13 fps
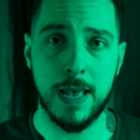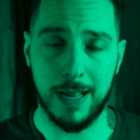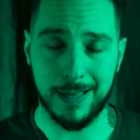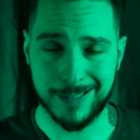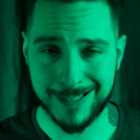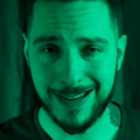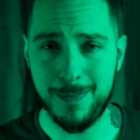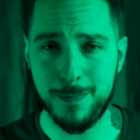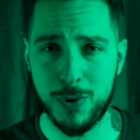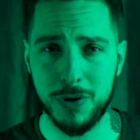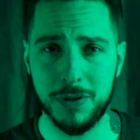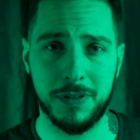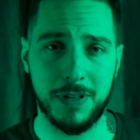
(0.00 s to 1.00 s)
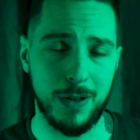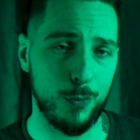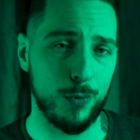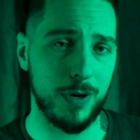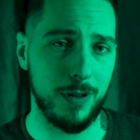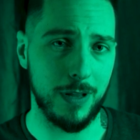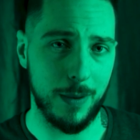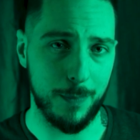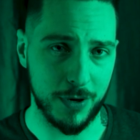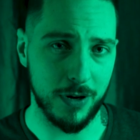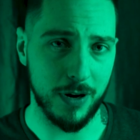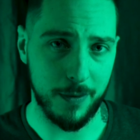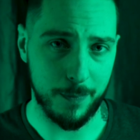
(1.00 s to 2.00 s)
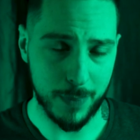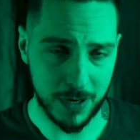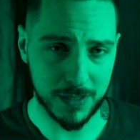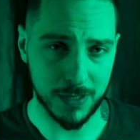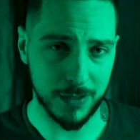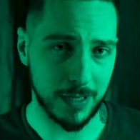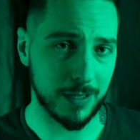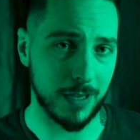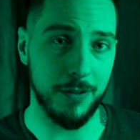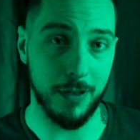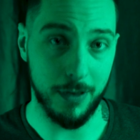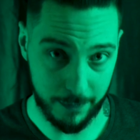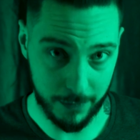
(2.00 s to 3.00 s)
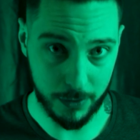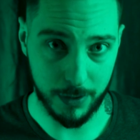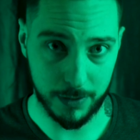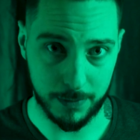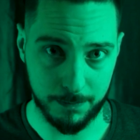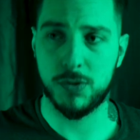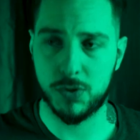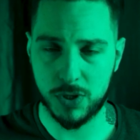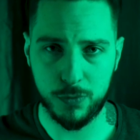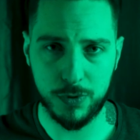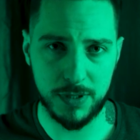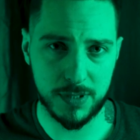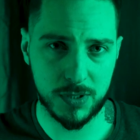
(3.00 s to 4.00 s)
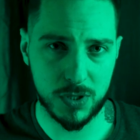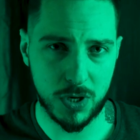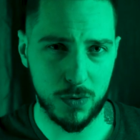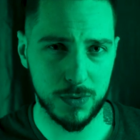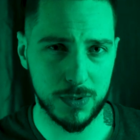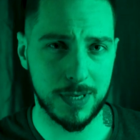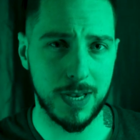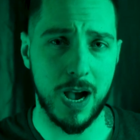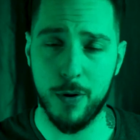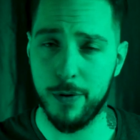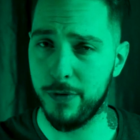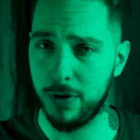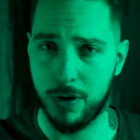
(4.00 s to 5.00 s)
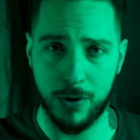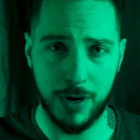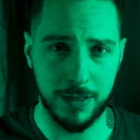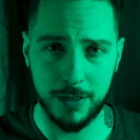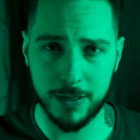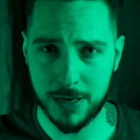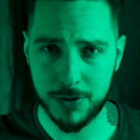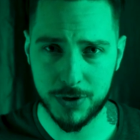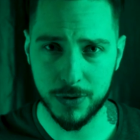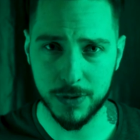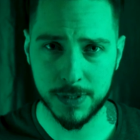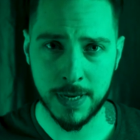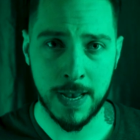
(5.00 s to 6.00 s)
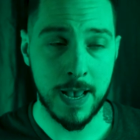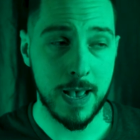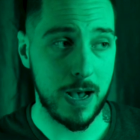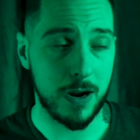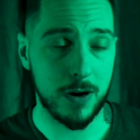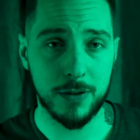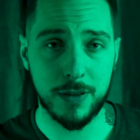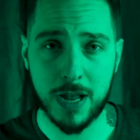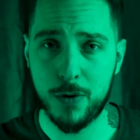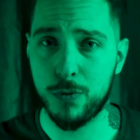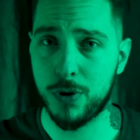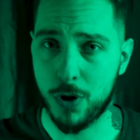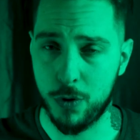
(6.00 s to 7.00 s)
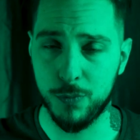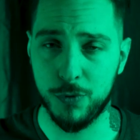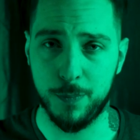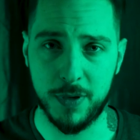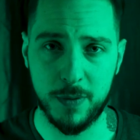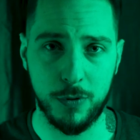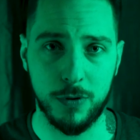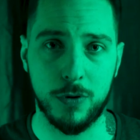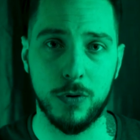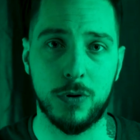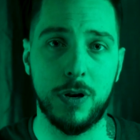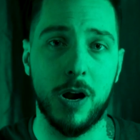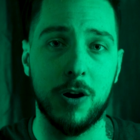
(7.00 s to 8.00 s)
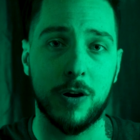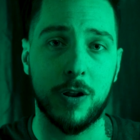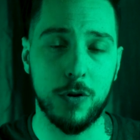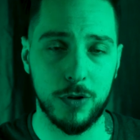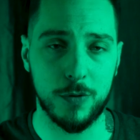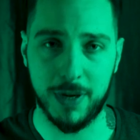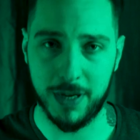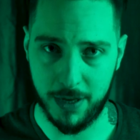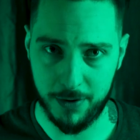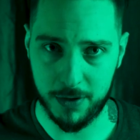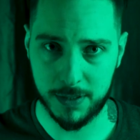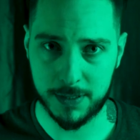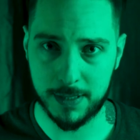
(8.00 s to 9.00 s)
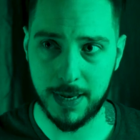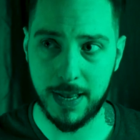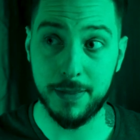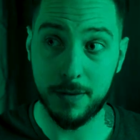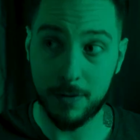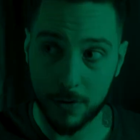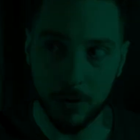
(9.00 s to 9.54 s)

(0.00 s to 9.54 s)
at some point there will appear a person that can deliver it. So these zones, however greatly dangerous, are now home to people who are called by others and